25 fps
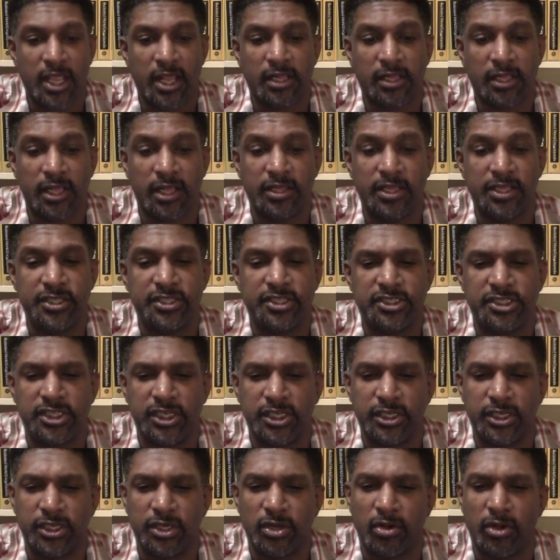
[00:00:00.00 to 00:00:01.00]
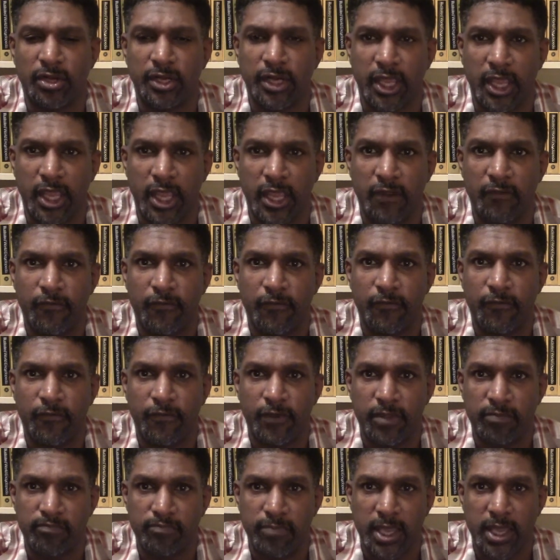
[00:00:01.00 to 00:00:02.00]
Lilith cheated on
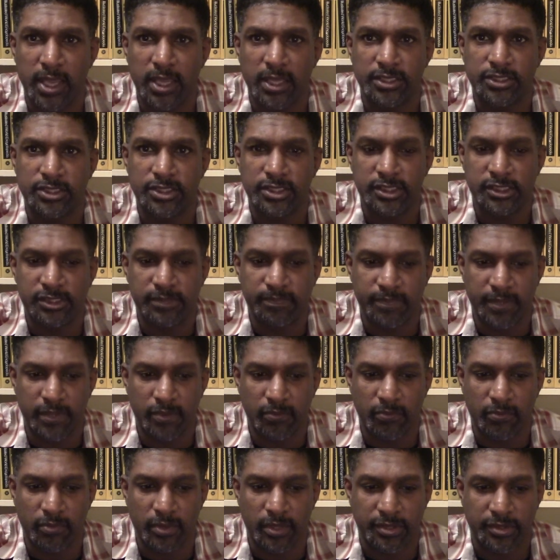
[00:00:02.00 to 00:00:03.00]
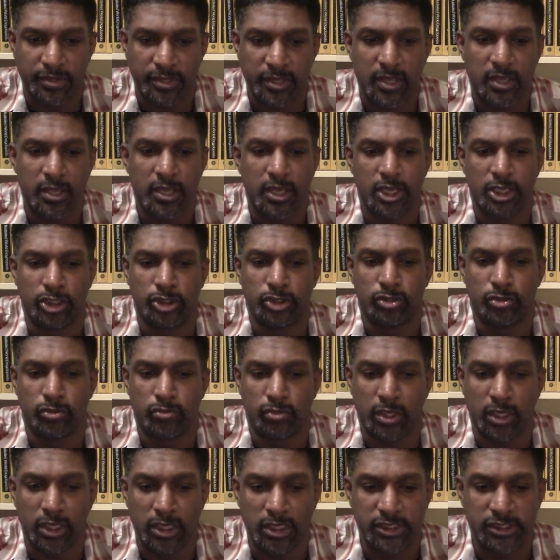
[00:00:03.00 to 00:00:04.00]
every man she's been with her two
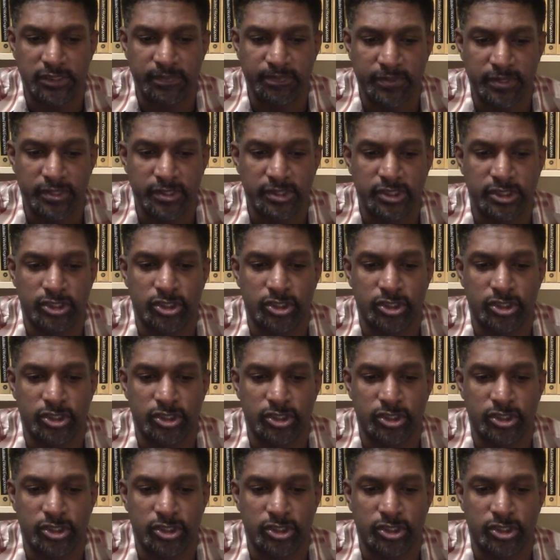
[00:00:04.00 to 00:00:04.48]
husbands,